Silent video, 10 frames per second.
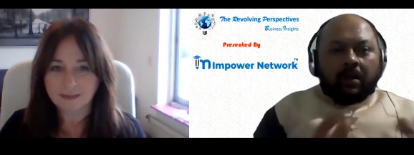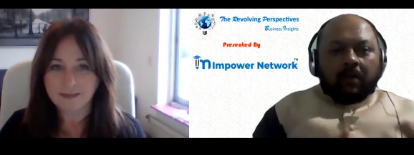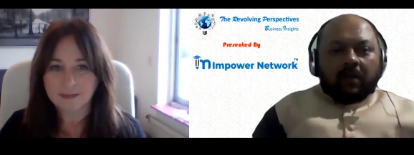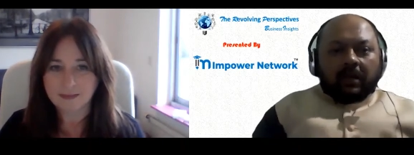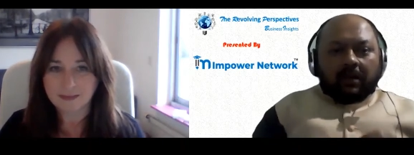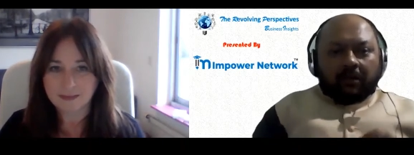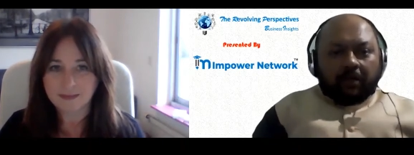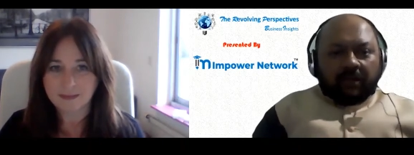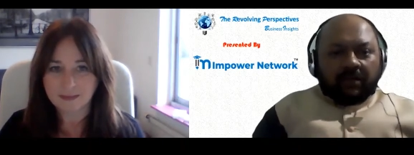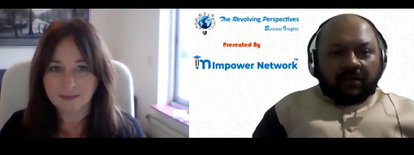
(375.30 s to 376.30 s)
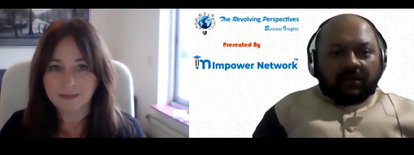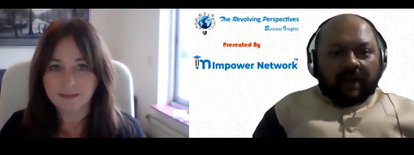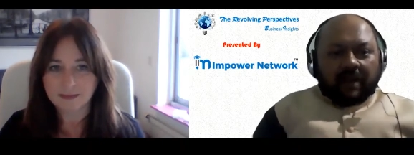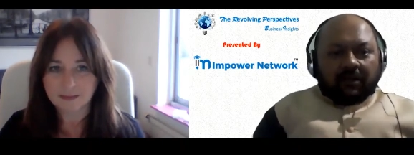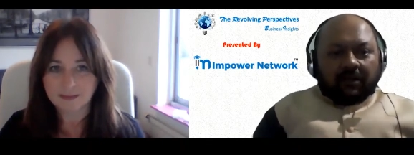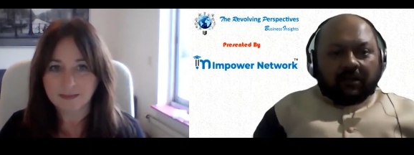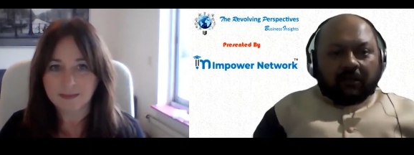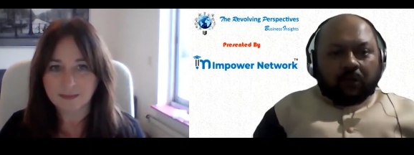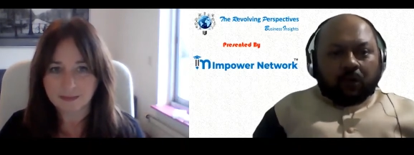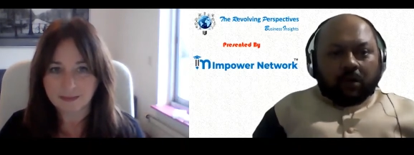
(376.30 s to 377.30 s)
Speaker 1: whether this business stands its
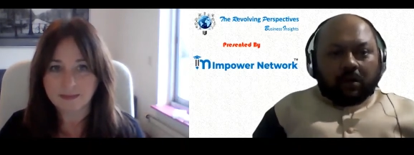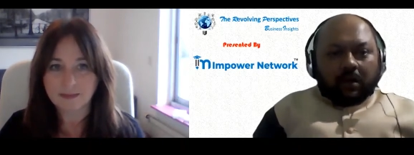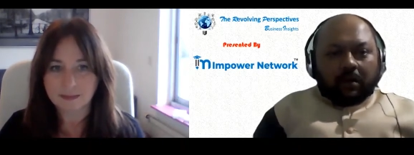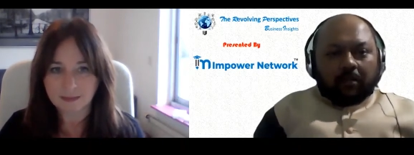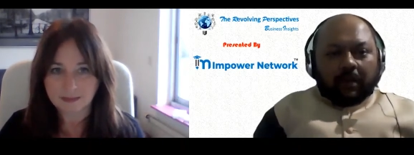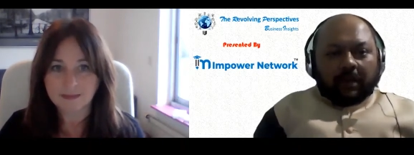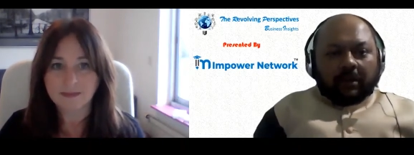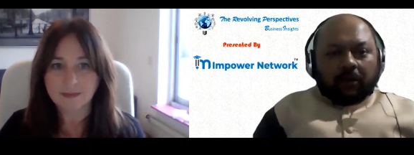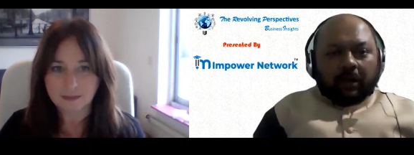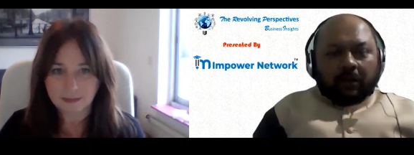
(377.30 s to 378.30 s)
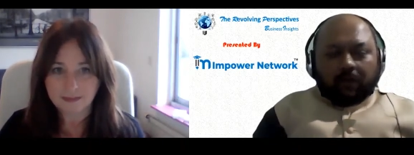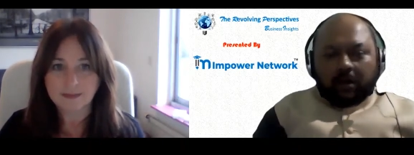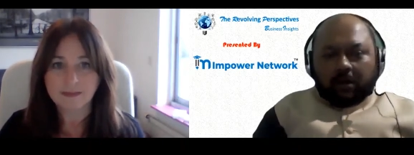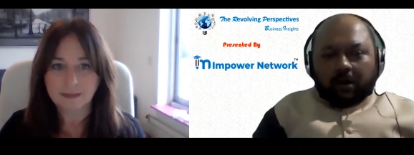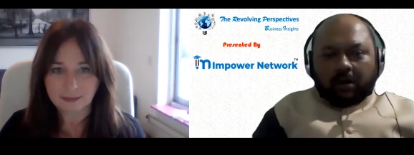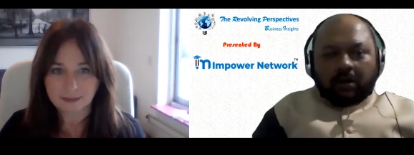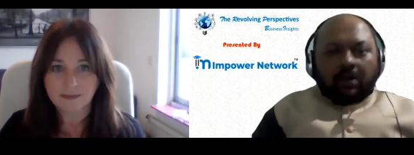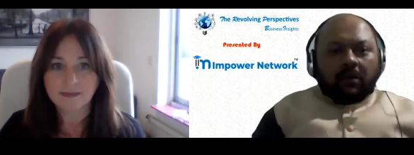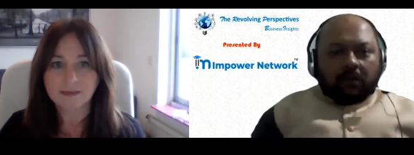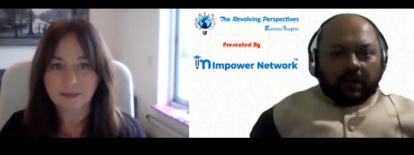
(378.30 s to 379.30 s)
foot on the in the today's world or not.
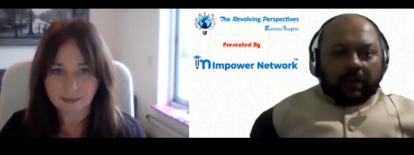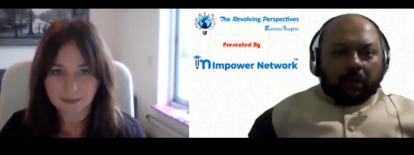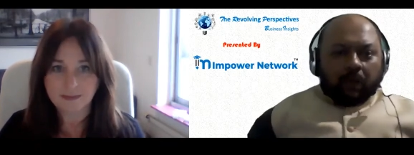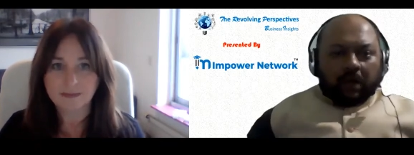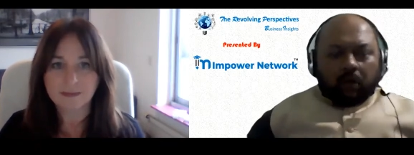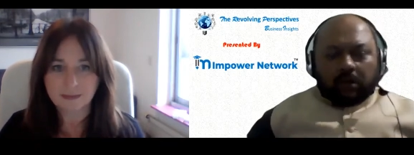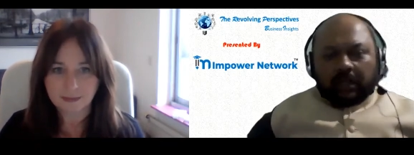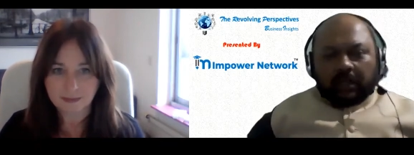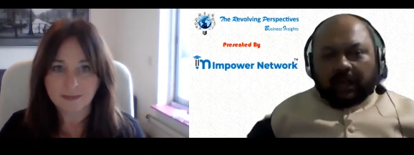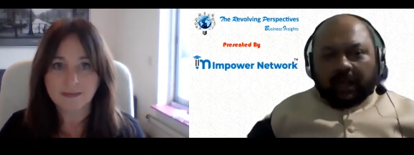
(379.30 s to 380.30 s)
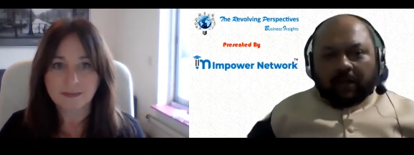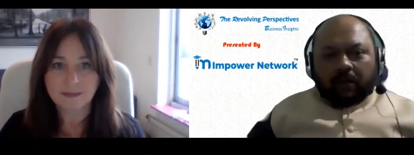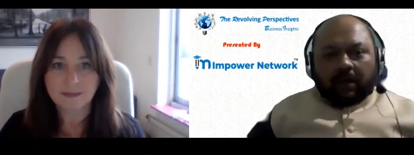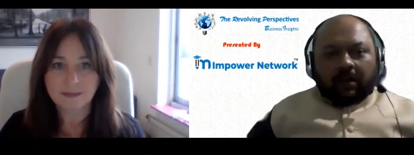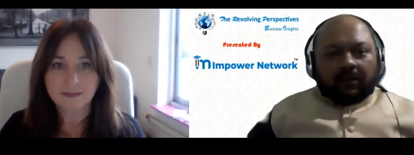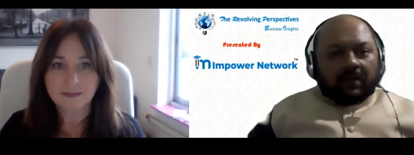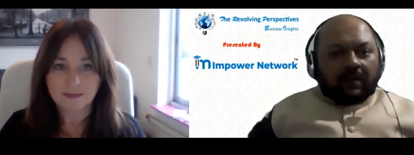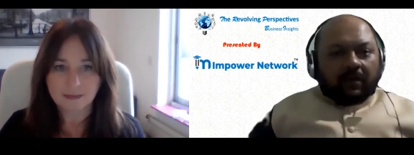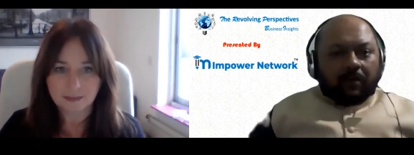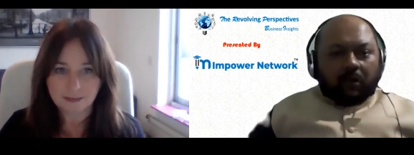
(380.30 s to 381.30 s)
So that was one good thing that I could
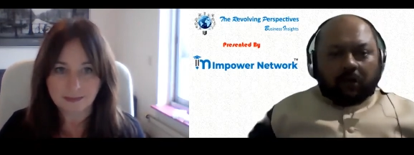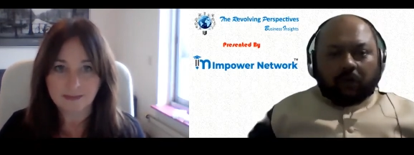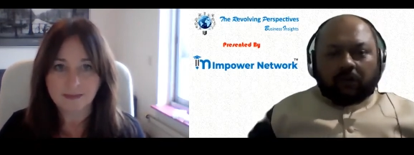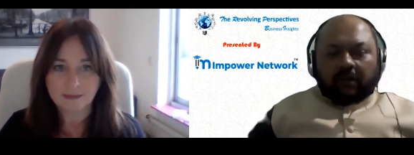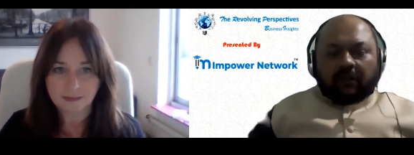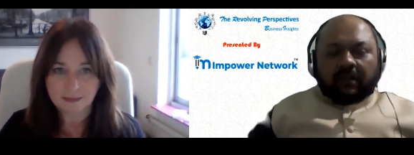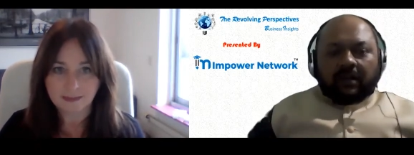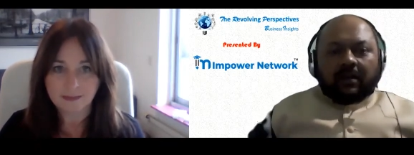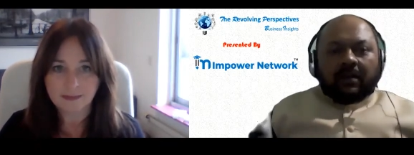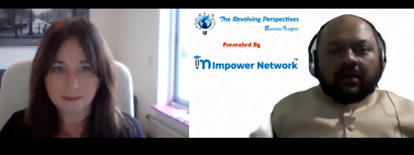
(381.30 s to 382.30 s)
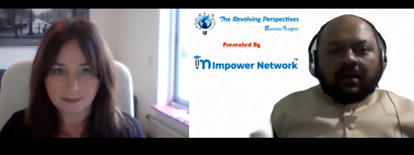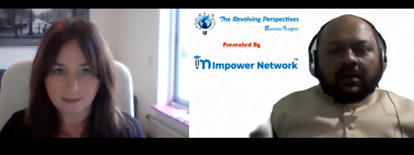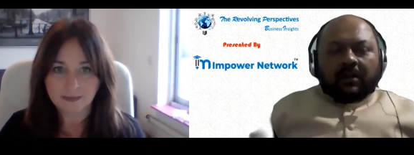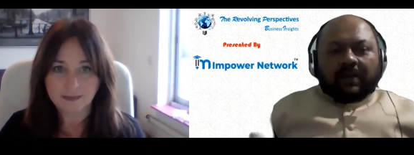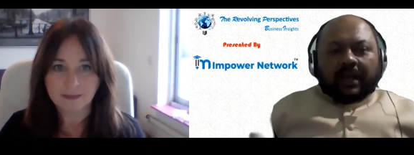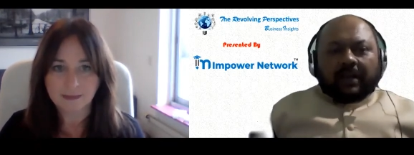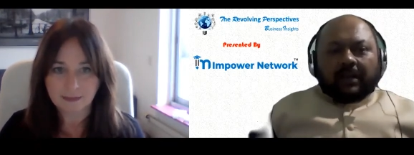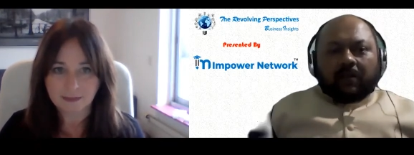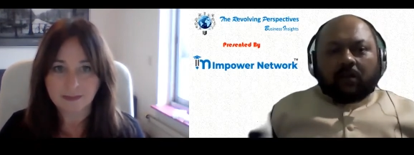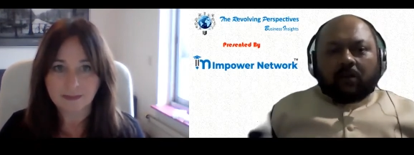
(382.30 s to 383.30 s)
understand from what you just said. The second
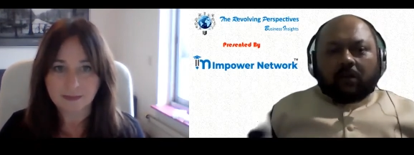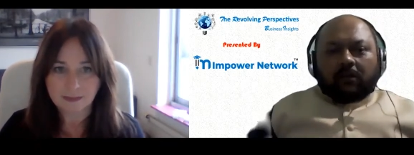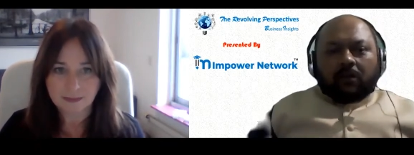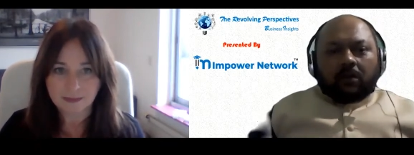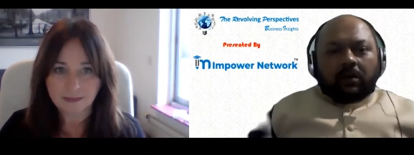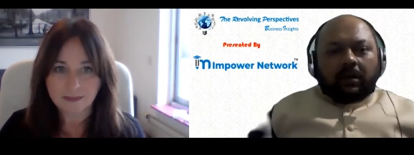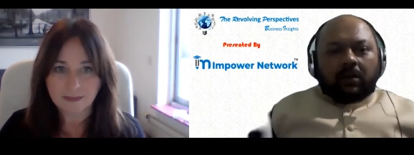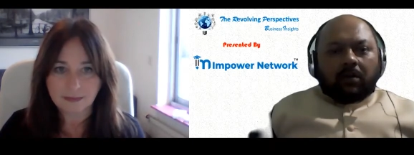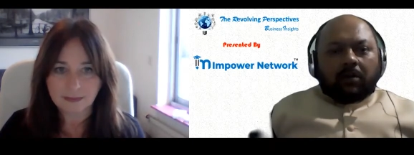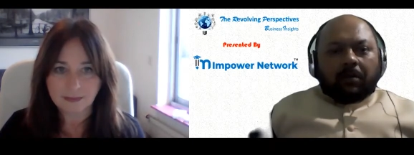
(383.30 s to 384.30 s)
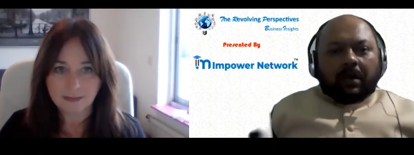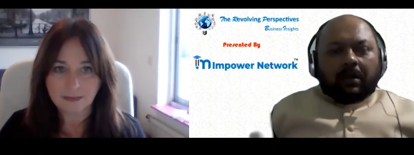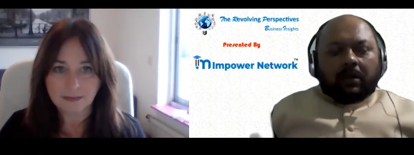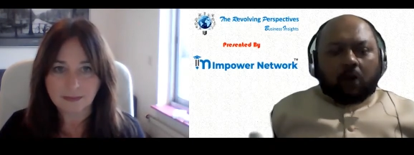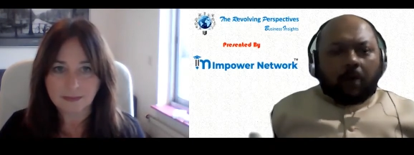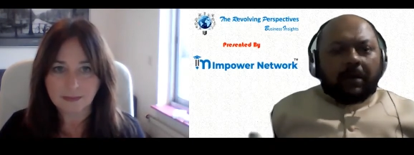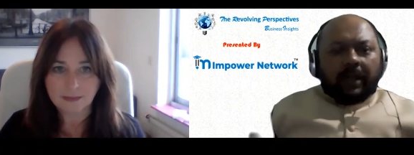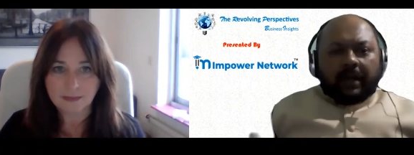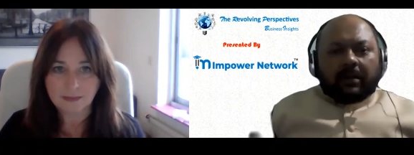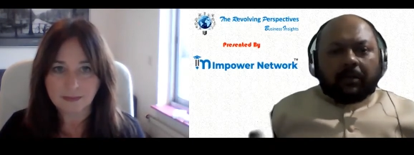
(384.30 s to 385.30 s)
thing was also, you know, normally
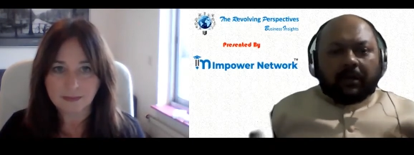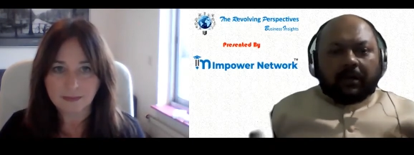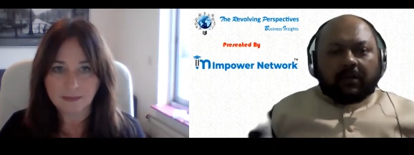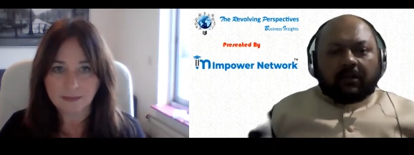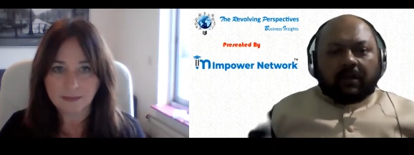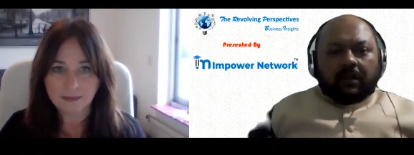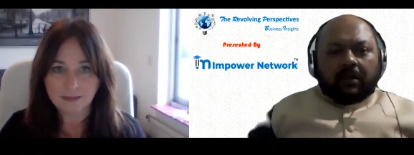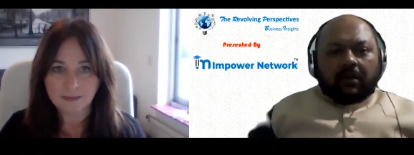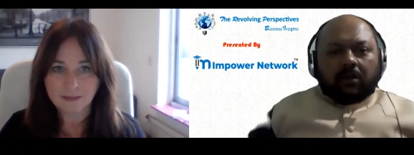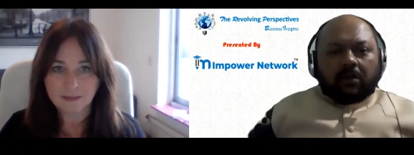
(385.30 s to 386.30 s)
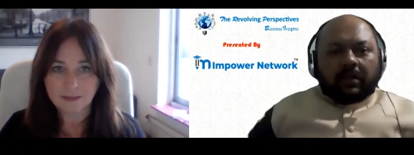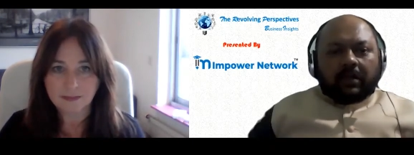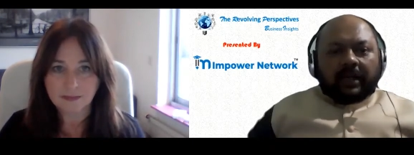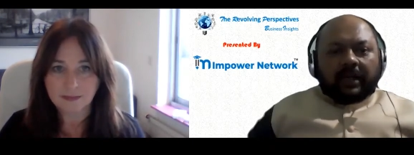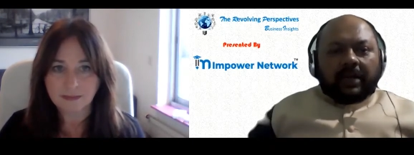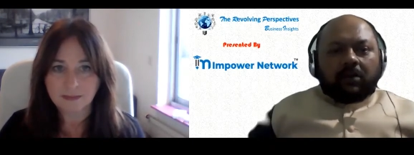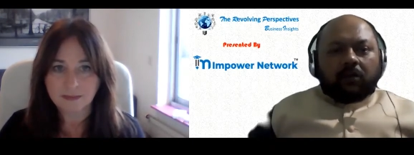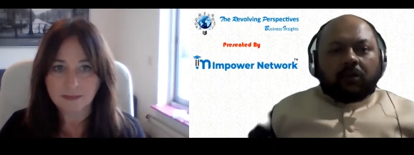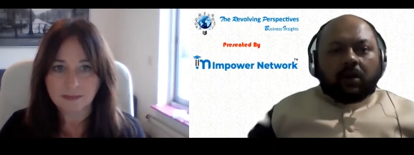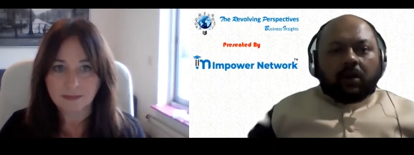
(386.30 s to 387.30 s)
entrepreneurs, uh, you know, they tend
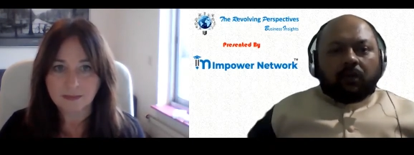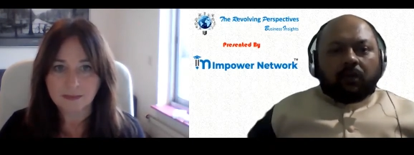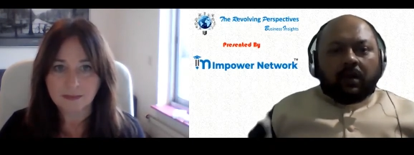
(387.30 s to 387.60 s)
to sort of